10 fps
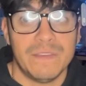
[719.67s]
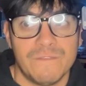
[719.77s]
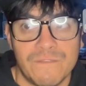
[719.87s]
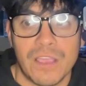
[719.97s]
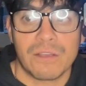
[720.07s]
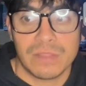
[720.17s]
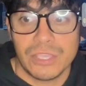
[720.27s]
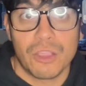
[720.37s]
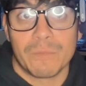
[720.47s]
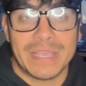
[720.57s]
fairly
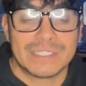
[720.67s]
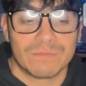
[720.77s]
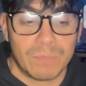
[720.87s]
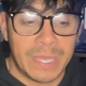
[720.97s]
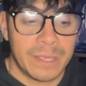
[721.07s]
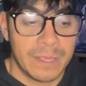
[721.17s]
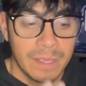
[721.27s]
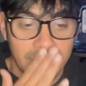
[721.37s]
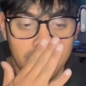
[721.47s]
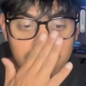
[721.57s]
your best bet,
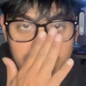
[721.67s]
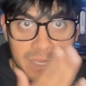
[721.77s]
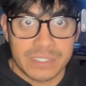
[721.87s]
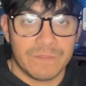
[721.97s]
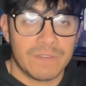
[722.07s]
because if